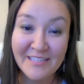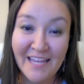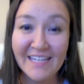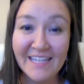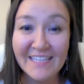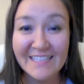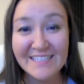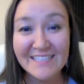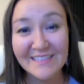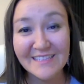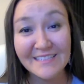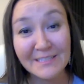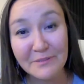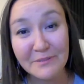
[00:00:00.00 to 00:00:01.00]
And it's a
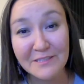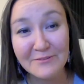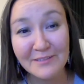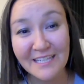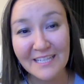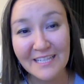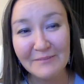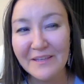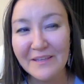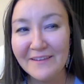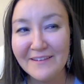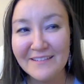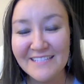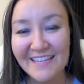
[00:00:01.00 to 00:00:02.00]
little bit tricky
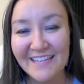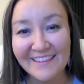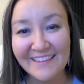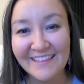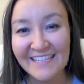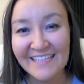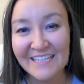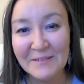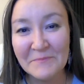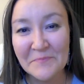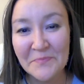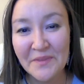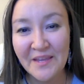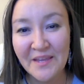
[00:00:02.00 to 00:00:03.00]
because I think,
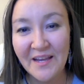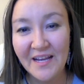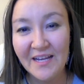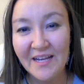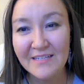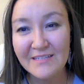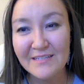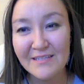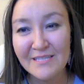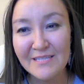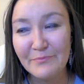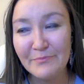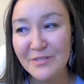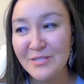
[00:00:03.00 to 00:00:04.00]

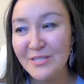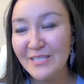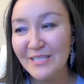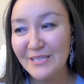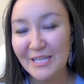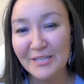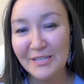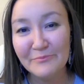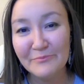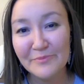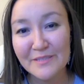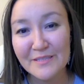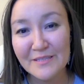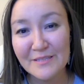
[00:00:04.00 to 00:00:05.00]
especially a lot of
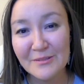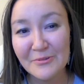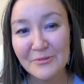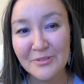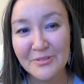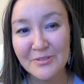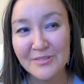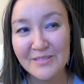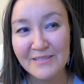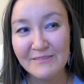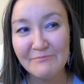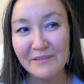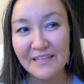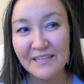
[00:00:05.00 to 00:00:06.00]
business owners in the
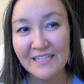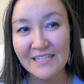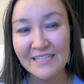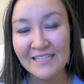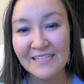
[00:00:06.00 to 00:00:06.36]
beginning,